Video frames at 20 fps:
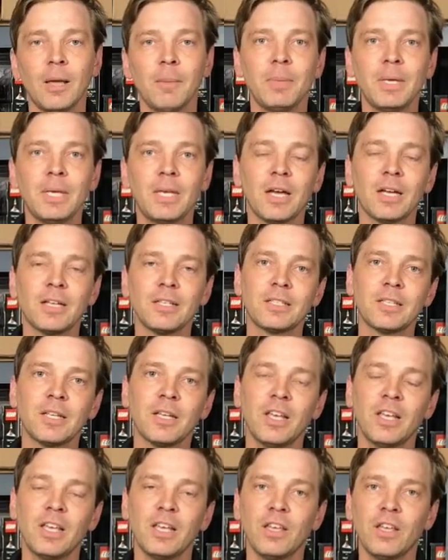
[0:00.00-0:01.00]
because
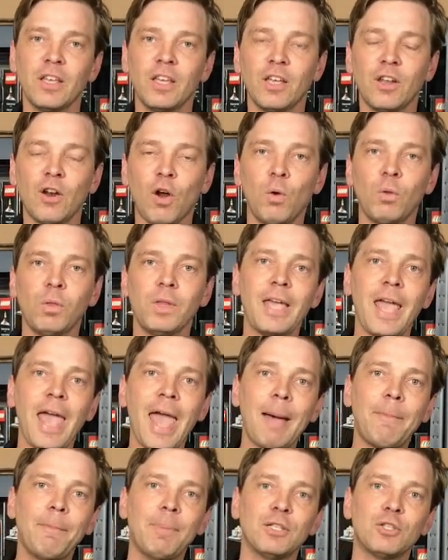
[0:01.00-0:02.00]
it only
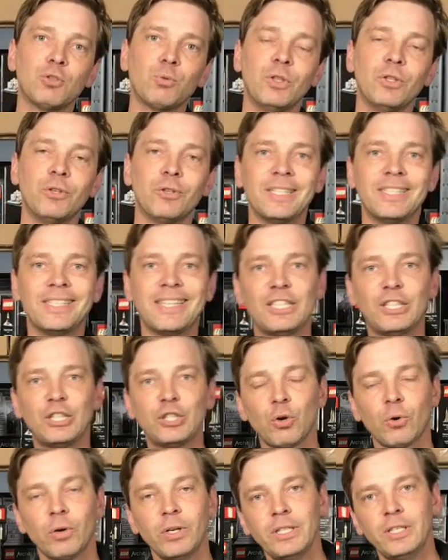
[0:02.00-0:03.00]
happens when there is a
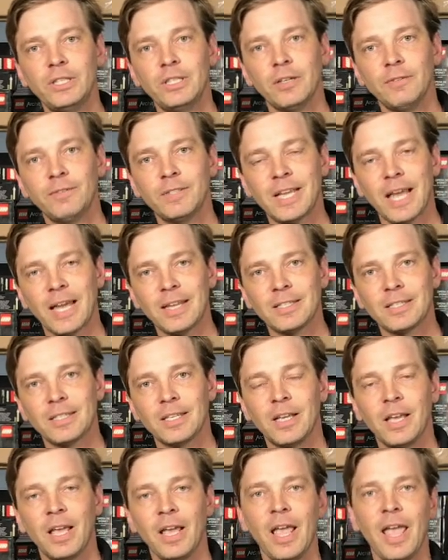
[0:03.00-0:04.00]
shortage of
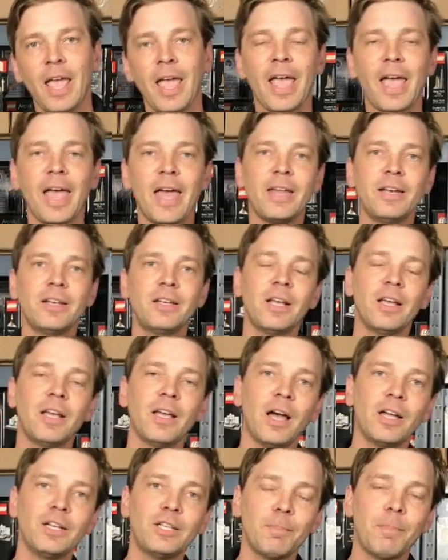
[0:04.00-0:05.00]
sets and
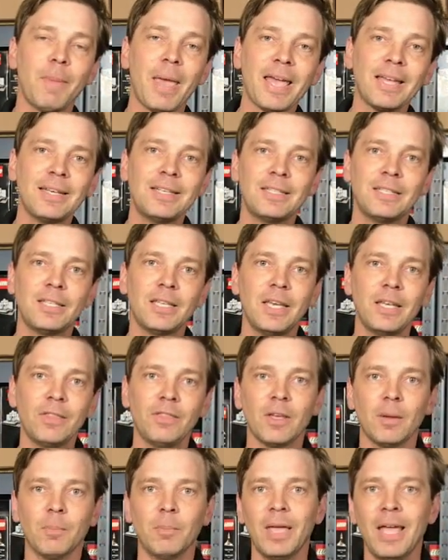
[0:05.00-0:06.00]
a demand to
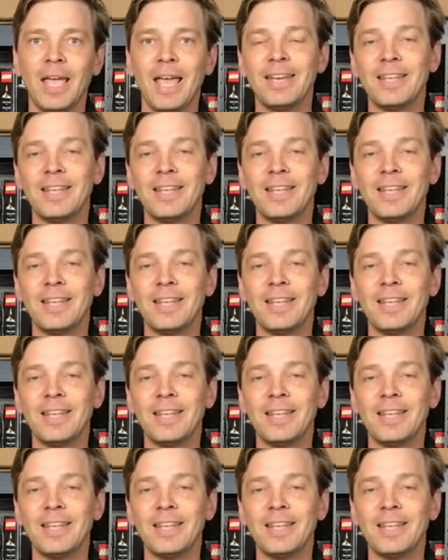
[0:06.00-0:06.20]
get them.